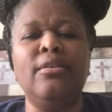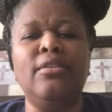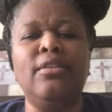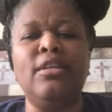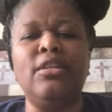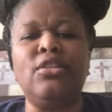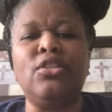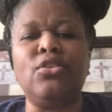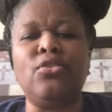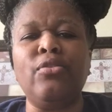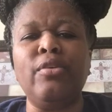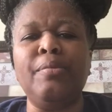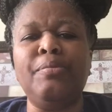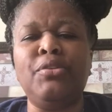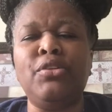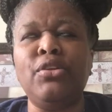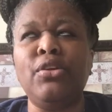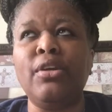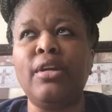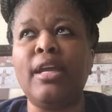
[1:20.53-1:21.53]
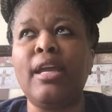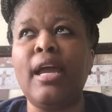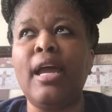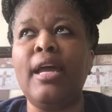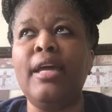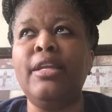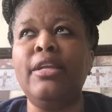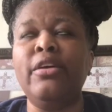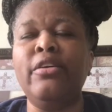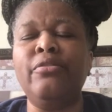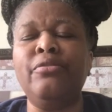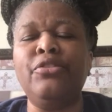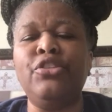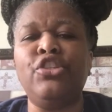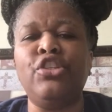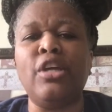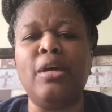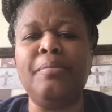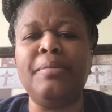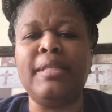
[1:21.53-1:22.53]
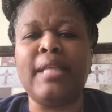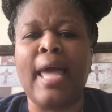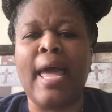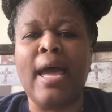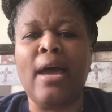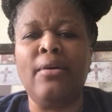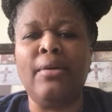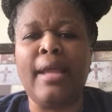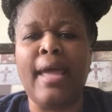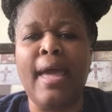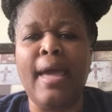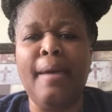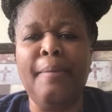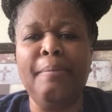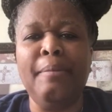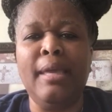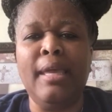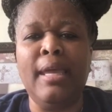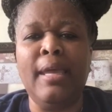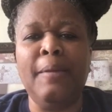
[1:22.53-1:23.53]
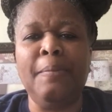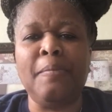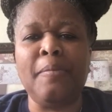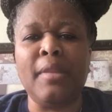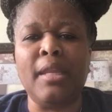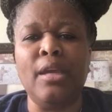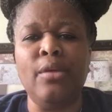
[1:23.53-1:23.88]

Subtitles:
This scripture kind of jumps out at me.